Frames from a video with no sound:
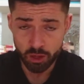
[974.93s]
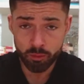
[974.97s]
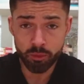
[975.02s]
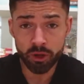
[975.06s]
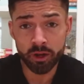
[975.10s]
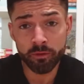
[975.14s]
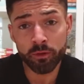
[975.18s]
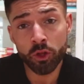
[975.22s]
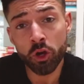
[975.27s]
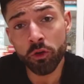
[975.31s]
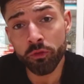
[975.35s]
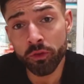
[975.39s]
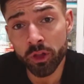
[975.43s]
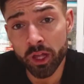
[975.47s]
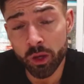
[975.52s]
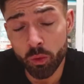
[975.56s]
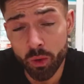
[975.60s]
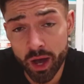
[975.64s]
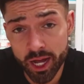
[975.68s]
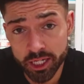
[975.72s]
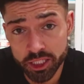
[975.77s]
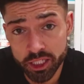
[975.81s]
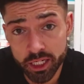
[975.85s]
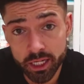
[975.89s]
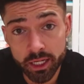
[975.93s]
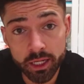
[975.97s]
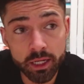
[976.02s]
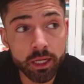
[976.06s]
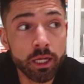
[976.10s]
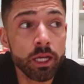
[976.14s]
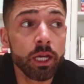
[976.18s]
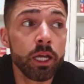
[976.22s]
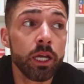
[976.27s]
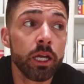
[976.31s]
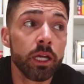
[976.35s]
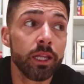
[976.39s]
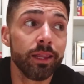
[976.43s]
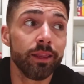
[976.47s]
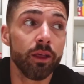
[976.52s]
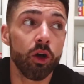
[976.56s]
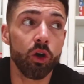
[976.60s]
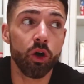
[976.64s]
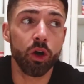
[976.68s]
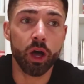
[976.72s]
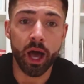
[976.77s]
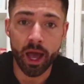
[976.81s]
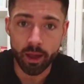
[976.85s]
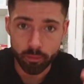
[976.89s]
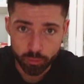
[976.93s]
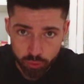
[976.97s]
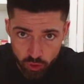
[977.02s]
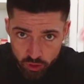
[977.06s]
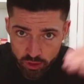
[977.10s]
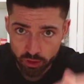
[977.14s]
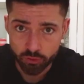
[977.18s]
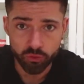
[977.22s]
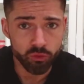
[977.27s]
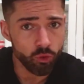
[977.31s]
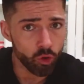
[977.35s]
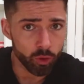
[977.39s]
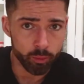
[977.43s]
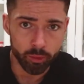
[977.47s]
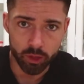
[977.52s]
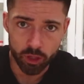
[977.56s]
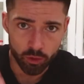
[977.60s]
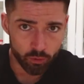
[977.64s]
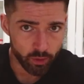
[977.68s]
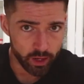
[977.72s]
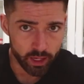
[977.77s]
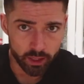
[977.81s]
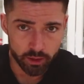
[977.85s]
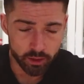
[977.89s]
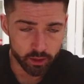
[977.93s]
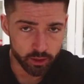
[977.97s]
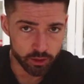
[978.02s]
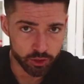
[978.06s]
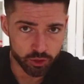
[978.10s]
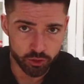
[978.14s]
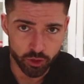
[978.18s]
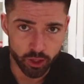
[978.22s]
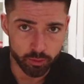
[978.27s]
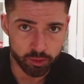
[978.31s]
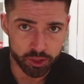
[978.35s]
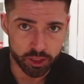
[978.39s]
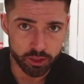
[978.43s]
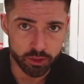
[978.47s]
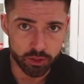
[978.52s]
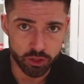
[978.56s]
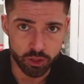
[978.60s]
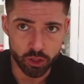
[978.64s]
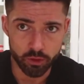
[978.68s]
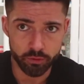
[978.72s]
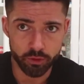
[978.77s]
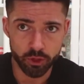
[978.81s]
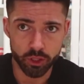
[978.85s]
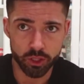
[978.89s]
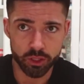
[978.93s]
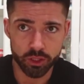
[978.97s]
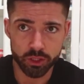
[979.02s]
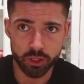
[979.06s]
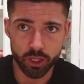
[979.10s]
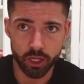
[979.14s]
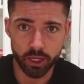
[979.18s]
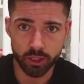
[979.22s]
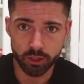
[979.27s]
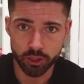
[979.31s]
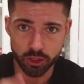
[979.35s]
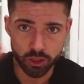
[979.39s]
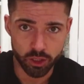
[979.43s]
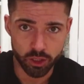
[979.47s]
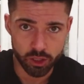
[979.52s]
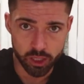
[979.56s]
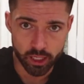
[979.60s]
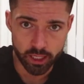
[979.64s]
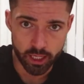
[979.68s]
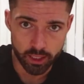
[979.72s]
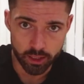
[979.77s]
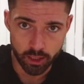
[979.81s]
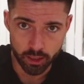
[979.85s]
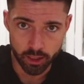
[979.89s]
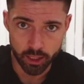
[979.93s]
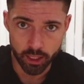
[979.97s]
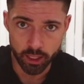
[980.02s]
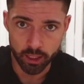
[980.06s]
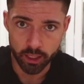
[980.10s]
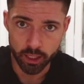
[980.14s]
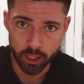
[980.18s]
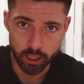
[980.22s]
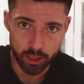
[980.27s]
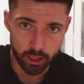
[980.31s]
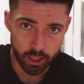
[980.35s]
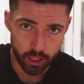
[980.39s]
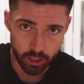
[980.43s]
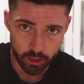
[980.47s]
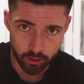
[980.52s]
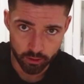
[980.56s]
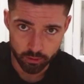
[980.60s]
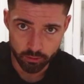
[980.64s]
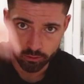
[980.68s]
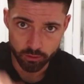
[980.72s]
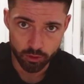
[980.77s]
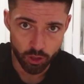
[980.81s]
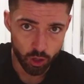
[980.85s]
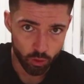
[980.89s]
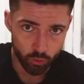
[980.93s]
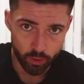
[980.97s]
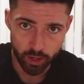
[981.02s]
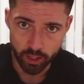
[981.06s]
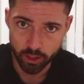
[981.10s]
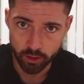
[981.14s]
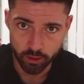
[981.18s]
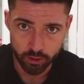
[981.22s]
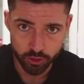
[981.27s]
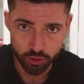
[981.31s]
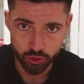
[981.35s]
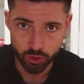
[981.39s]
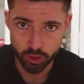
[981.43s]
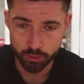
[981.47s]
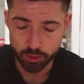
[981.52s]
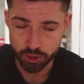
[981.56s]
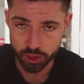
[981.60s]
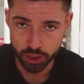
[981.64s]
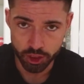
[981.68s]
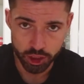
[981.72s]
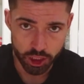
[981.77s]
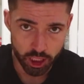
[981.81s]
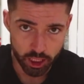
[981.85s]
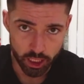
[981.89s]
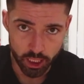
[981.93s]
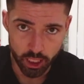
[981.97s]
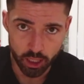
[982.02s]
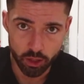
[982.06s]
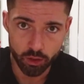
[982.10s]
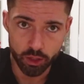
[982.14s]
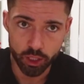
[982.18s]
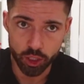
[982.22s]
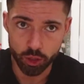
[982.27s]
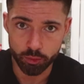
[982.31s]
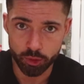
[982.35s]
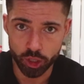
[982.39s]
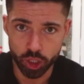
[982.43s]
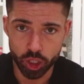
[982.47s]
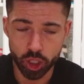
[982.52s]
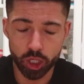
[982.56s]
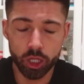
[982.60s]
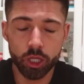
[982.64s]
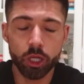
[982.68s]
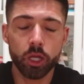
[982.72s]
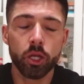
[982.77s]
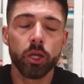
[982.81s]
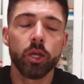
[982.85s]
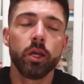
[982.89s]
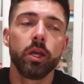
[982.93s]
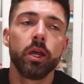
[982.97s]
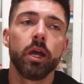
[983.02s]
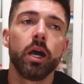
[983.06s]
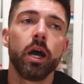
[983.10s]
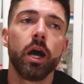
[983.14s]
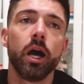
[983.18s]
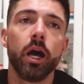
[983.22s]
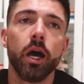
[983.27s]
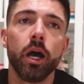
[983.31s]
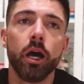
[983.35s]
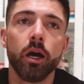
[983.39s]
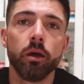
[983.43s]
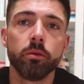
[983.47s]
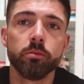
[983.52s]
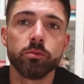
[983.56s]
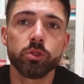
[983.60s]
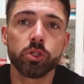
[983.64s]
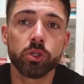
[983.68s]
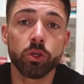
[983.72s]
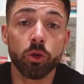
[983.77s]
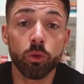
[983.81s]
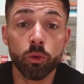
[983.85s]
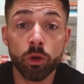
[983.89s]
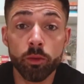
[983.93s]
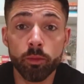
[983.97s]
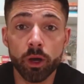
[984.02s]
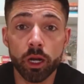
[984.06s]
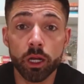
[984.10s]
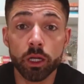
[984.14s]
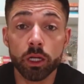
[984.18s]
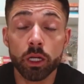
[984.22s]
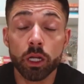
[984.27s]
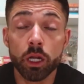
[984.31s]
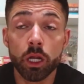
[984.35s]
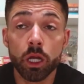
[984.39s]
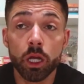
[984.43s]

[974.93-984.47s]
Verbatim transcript: But if you don't feel like watching it, I put the formula right in the description. So if you're just like, just click on the link and then go right into the description and check it out and you'll be good. Um, so don't worry about it.